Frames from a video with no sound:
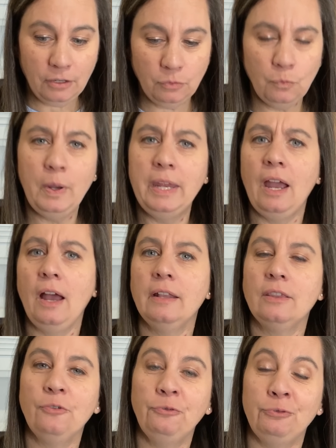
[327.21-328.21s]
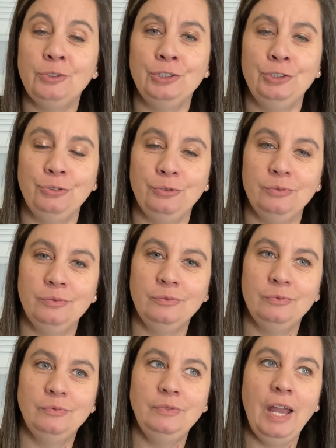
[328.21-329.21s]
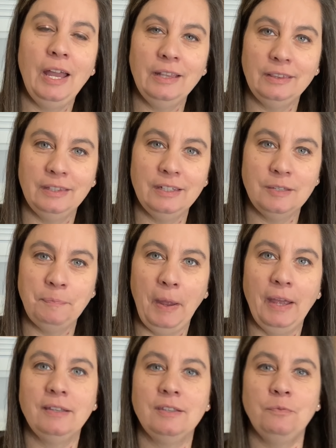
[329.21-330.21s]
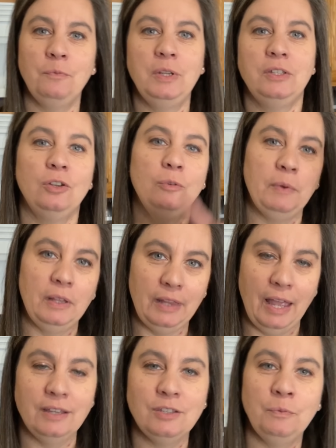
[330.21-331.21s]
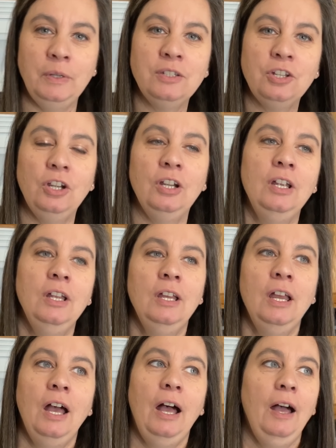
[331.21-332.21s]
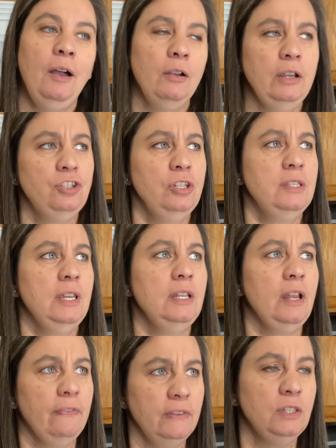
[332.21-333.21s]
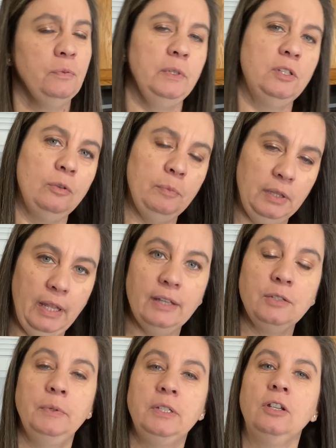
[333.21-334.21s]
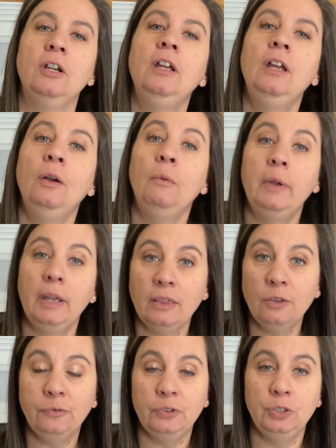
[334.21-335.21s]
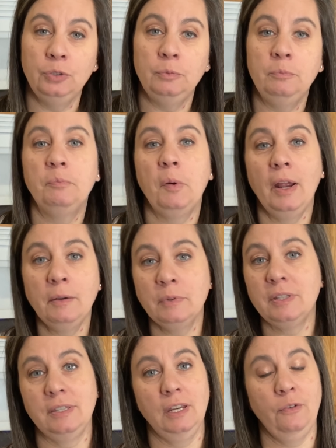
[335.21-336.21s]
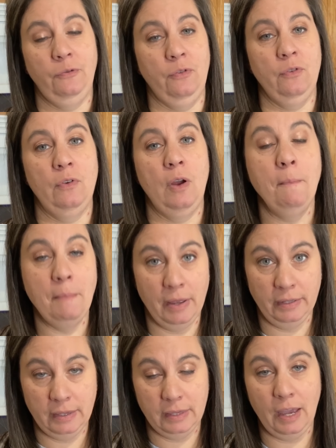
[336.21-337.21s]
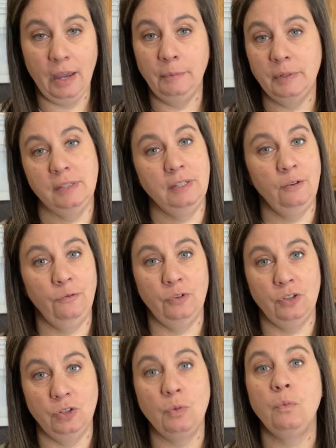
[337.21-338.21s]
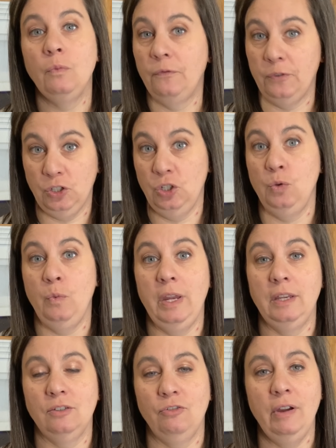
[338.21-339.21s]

We got the flu, not this past winter, but last winter, or I should say not this winter, but last winter. We got the flu. Brad was sick for a month. I was sick for 2 weeks.